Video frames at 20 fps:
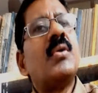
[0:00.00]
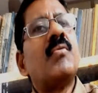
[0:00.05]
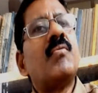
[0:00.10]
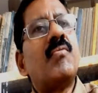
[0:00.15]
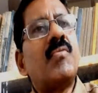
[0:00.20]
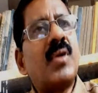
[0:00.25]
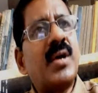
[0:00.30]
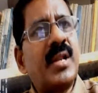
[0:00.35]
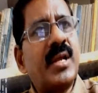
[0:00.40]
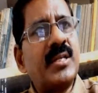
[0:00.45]

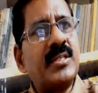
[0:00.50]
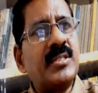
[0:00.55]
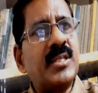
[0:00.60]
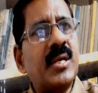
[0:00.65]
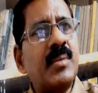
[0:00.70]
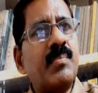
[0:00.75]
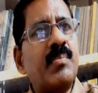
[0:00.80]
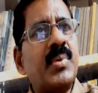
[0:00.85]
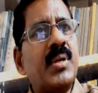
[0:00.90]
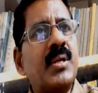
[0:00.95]
For
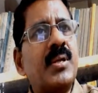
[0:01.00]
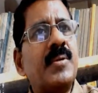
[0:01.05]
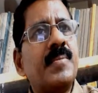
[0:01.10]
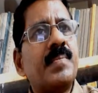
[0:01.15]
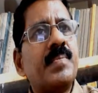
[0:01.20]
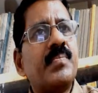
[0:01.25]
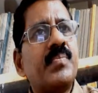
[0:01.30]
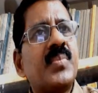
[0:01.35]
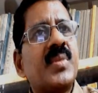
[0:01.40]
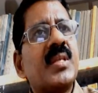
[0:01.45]
example,
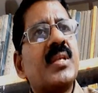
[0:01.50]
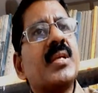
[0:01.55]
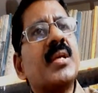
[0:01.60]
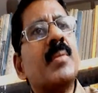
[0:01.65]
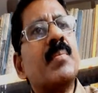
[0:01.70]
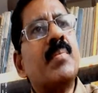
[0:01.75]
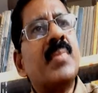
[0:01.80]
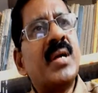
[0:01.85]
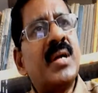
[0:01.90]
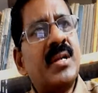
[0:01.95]
a
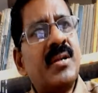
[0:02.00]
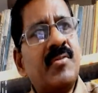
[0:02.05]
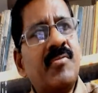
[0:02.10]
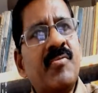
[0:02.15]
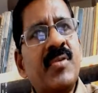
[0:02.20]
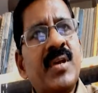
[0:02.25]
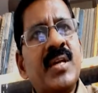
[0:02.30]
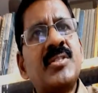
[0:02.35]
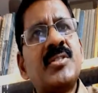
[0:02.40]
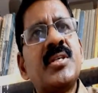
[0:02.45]

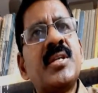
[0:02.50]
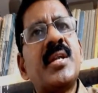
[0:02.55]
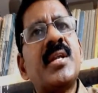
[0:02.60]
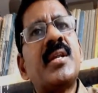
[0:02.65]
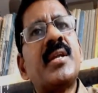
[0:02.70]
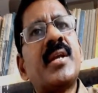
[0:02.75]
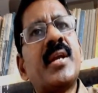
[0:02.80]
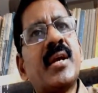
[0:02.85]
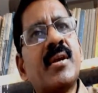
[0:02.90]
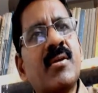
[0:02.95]

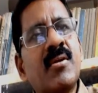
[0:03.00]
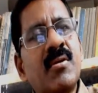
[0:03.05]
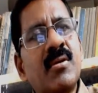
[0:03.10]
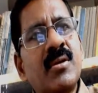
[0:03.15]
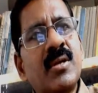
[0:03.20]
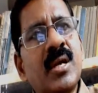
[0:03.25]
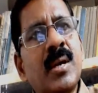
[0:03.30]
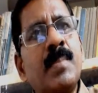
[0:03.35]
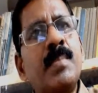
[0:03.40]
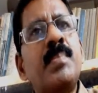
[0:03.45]
manufacturer cannot
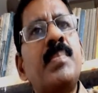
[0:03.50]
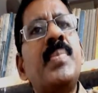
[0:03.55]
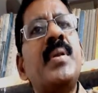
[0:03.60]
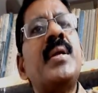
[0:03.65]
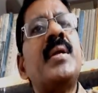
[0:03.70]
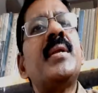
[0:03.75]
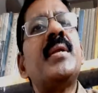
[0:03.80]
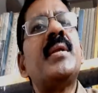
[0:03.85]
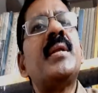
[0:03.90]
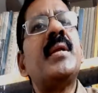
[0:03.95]

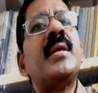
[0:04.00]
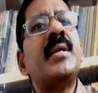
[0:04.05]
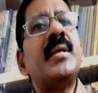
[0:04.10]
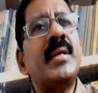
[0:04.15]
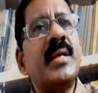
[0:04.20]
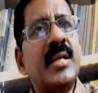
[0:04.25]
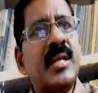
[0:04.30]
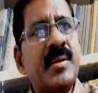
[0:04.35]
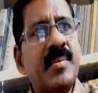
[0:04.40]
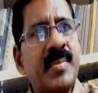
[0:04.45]
completely
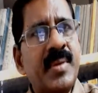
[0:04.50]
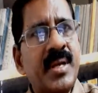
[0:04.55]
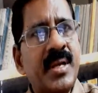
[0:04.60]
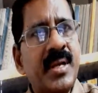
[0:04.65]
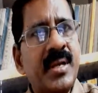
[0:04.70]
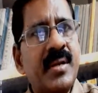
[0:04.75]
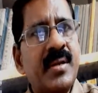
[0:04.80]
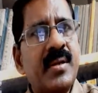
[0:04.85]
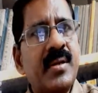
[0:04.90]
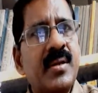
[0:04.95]

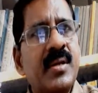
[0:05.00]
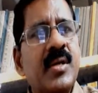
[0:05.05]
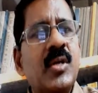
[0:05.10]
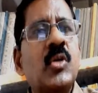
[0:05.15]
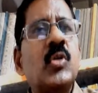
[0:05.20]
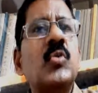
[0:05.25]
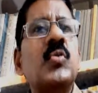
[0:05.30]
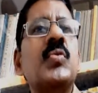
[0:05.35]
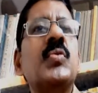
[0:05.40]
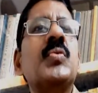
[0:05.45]
eliminate
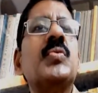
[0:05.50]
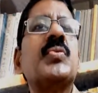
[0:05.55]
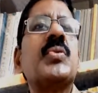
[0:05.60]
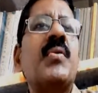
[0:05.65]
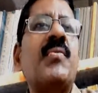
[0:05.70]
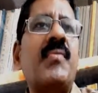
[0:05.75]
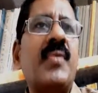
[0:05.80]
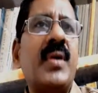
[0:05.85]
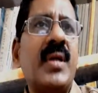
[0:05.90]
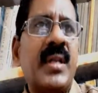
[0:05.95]
use
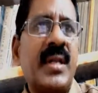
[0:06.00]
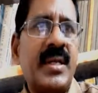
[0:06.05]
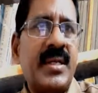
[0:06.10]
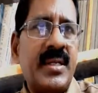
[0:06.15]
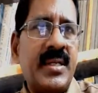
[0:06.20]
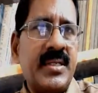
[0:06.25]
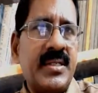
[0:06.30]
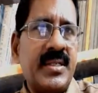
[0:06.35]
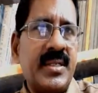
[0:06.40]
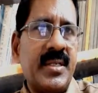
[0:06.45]
of
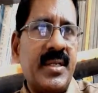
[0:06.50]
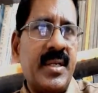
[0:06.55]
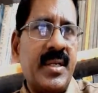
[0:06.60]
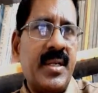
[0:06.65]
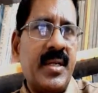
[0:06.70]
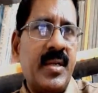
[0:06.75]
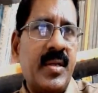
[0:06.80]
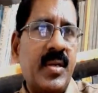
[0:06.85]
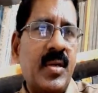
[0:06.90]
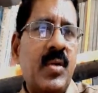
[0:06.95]

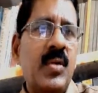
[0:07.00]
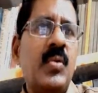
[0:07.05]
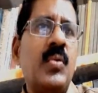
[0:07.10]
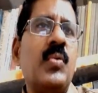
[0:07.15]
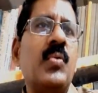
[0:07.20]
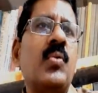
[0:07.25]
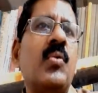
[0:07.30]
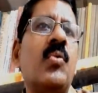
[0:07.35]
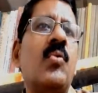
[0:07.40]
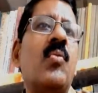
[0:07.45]
electricity
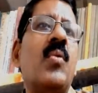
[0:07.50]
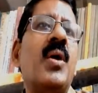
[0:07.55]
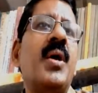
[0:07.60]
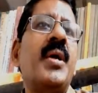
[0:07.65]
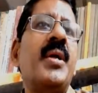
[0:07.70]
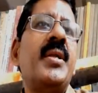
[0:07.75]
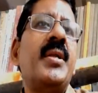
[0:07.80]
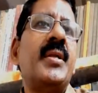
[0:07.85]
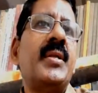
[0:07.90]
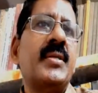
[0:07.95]
to
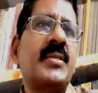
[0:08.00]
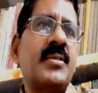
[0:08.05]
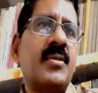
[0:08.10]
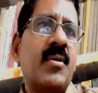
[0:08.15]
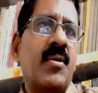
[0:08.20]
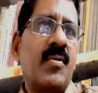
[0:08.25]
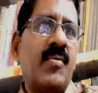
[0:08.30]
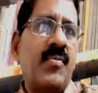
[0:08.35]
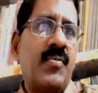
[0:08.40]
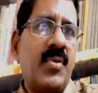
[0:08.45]
avoid risk
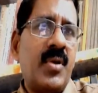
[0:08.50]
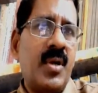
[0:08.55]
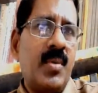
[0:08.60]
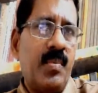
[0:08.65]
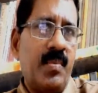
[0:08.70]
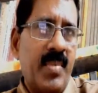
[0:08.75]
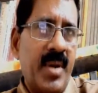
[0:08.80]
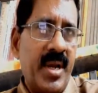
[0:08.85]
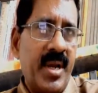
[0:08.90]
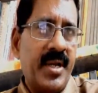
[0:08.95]
of
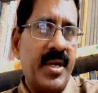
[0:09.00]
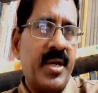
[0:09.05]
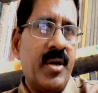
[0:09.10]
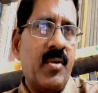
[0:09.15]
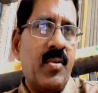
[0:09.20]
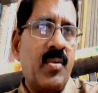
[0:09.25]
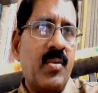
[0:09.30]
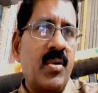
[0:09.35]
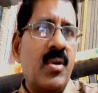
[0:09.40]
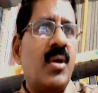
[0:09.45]

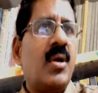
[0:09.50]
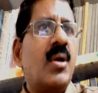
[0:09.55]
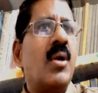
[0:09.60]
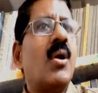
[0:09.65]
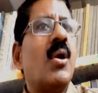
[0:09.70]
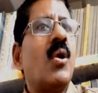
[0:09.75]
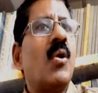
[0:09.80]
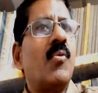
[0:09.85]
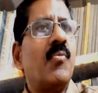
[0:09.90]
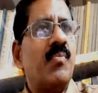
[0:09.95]
breakdown
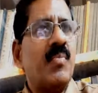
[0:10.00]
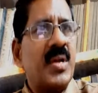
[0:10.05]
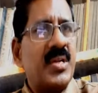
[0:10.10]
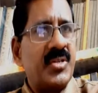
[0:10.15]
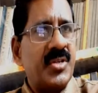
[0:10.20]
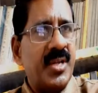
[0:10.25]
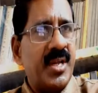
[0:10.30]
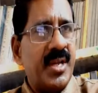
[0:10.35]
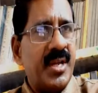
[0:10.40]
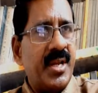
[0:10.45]
of
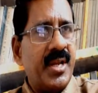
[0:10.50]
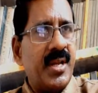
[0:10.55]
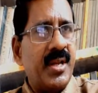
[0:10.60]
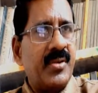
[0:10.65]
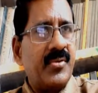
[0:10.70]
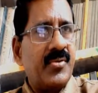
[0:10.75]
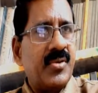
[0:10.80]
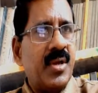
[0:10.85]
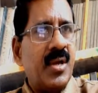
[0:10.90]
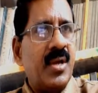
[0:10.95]
machineries
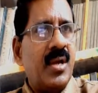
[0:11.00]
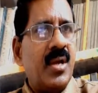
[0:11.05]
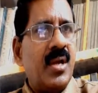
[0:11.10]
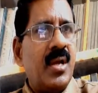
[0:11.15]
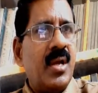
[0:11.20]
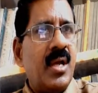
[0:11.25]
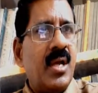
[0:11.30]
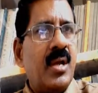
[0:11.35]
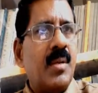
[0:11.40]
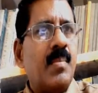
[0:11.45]

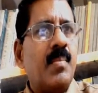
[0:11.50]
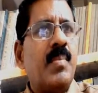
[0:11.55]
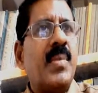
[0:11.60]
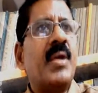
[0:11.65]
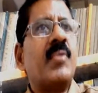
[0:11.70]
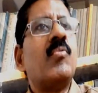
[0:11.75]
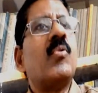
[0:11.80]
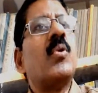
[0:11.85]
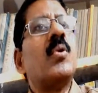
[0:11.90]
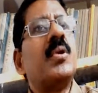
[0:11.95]
by
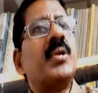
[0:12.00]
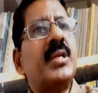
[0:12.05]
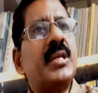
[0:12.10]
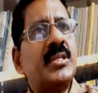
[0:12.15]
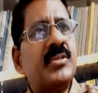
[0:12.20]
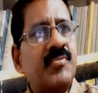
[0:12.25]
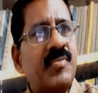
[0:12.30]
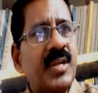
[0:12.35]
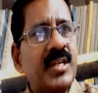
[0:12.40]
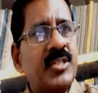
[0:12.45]
voltage
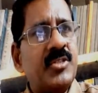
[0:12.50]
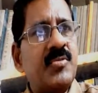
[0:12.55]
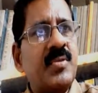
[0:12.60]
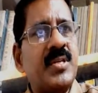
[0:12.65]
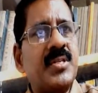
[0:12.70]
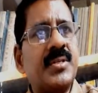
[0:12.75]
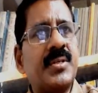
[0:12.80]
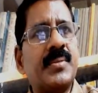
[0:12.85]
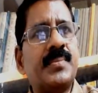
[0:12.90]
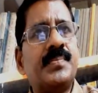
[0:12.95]

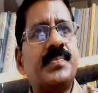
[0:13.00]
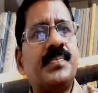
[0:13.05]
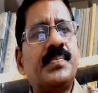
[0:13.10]
fluctuation.